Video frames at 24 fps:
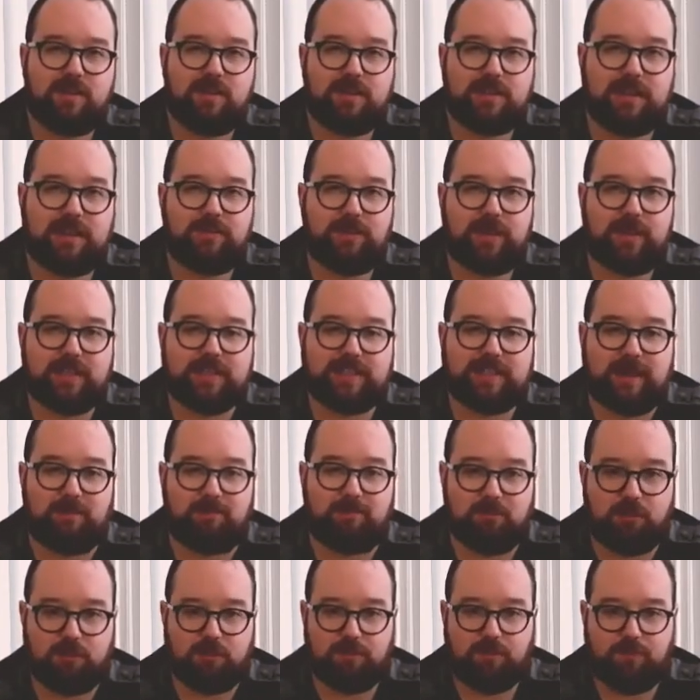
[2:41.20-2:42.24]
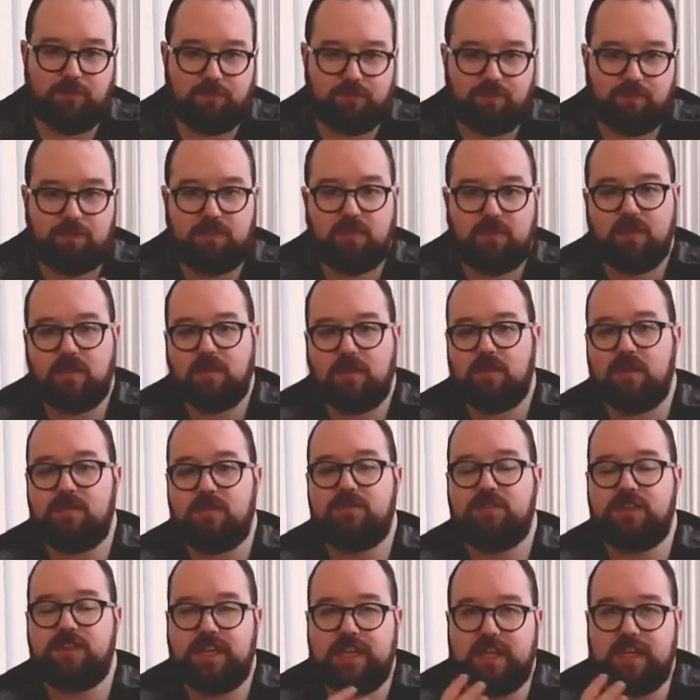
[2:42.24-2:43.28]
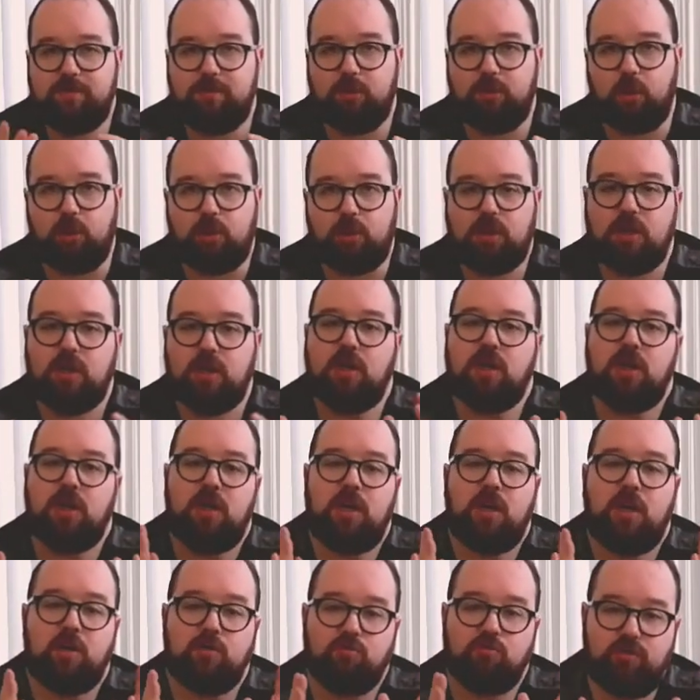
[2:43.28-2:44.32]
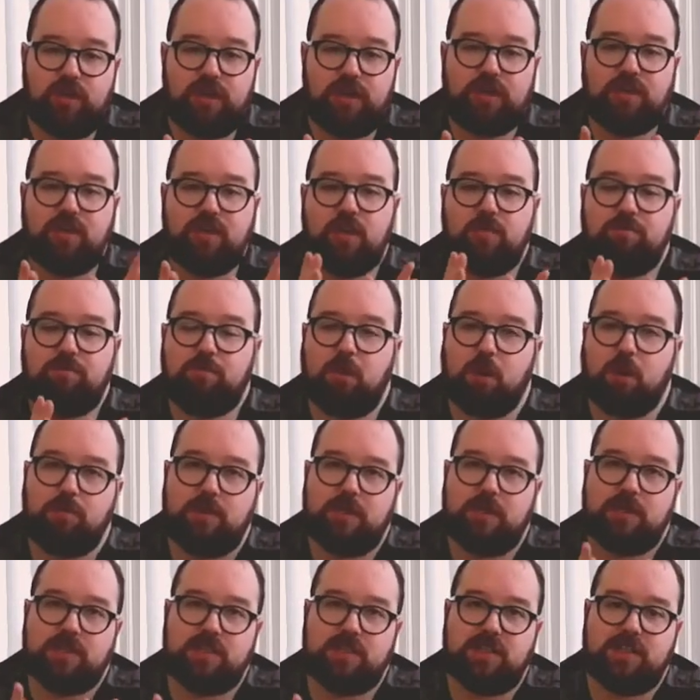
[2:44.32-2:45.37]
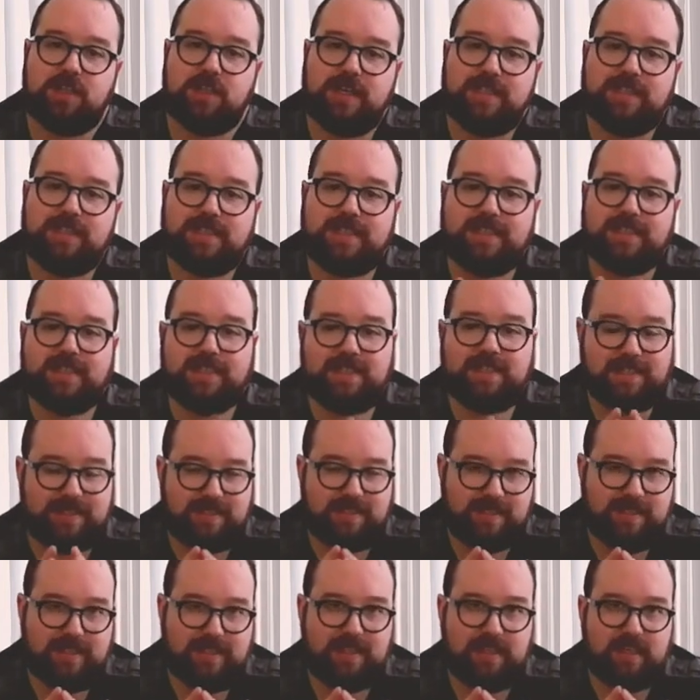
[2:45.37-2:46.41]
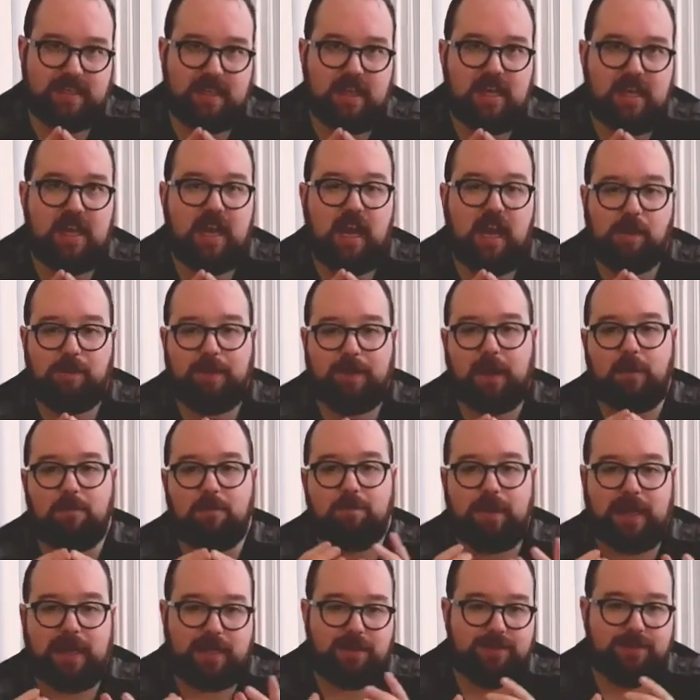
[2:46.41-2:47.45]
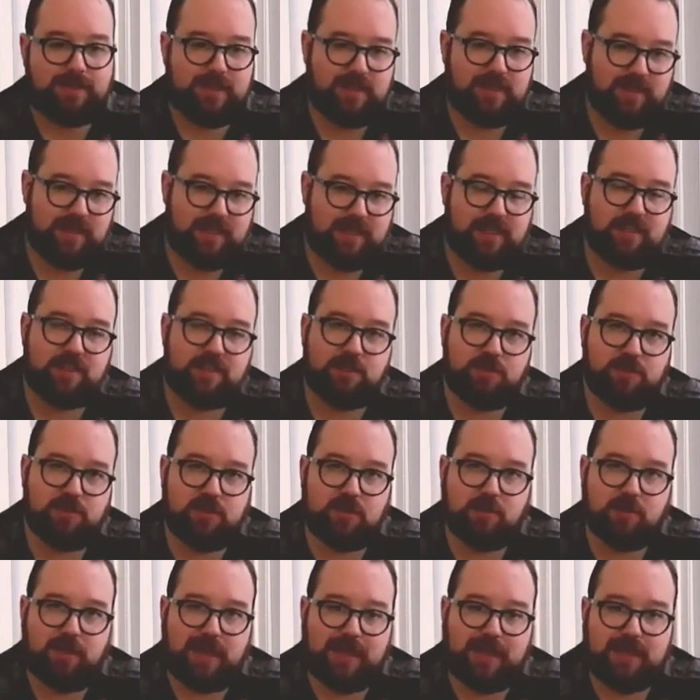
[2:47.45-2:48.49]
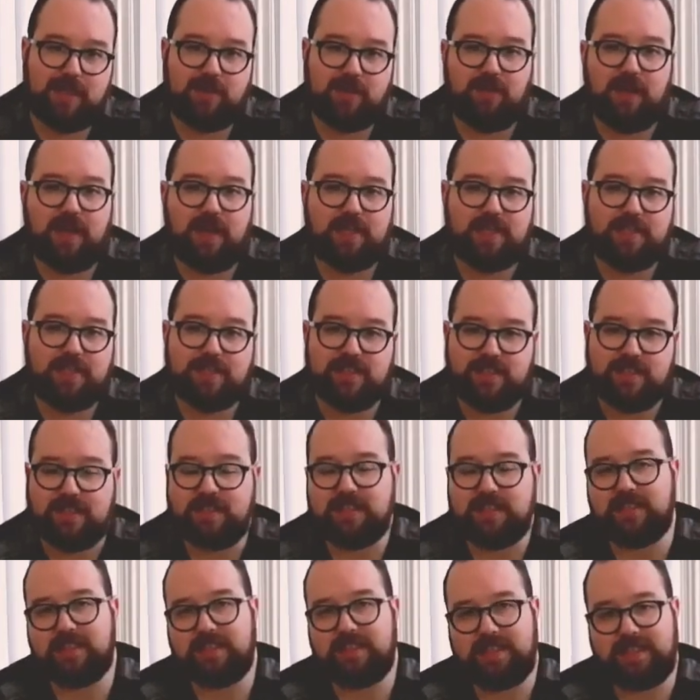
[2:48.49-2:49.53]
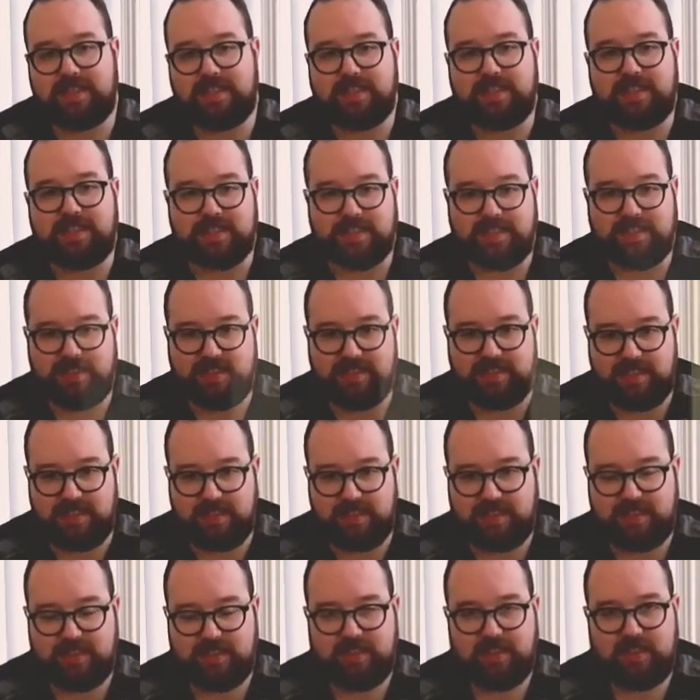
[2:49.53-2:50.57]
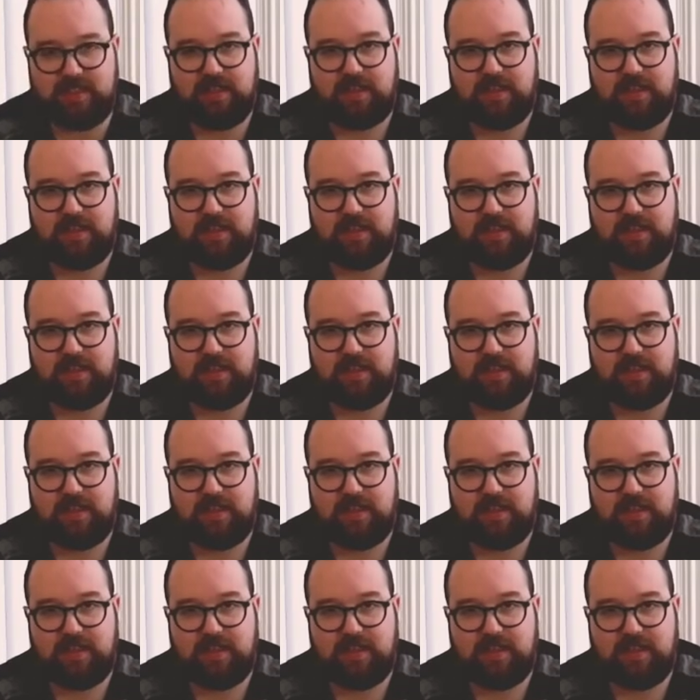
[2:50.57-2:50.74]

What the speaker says: Let's have an example. Take a book written and published in 1916 about battle techniques during the Battle of Hastings in 1066,